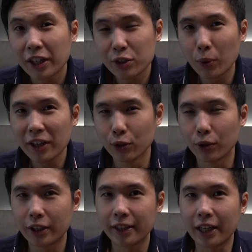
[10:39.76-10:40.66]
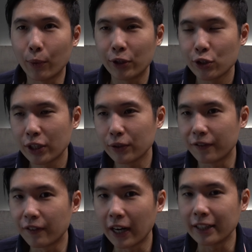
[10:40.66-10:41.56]
it is worth noting that when you're trying to
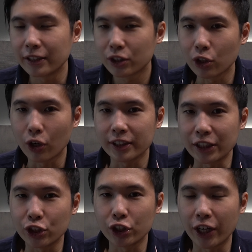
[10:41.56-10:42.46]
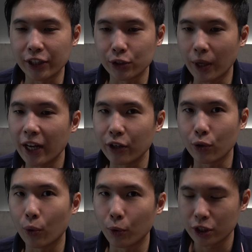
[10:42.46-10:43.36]
find stocks and shares to add in
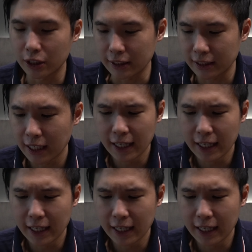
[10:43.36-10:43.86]
your watch list,